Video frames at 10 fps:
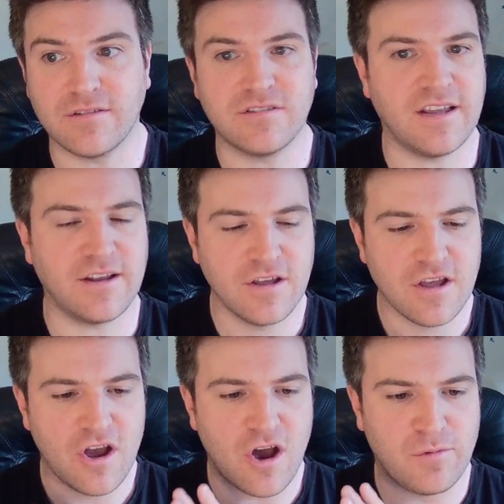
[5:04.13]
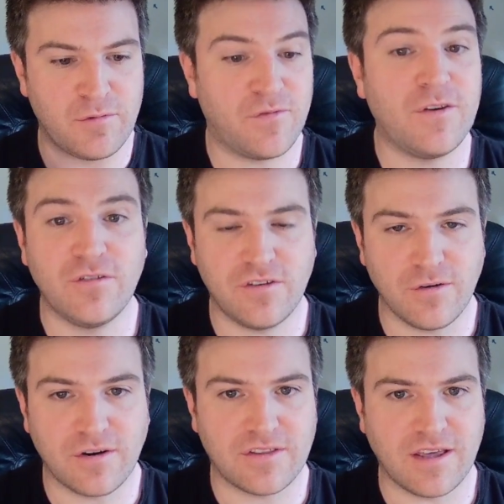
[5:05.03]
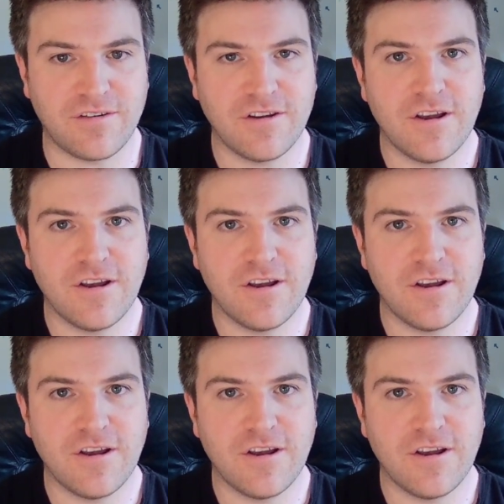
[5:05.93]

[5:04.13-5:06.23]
and saying, oh, we refuse to look at that.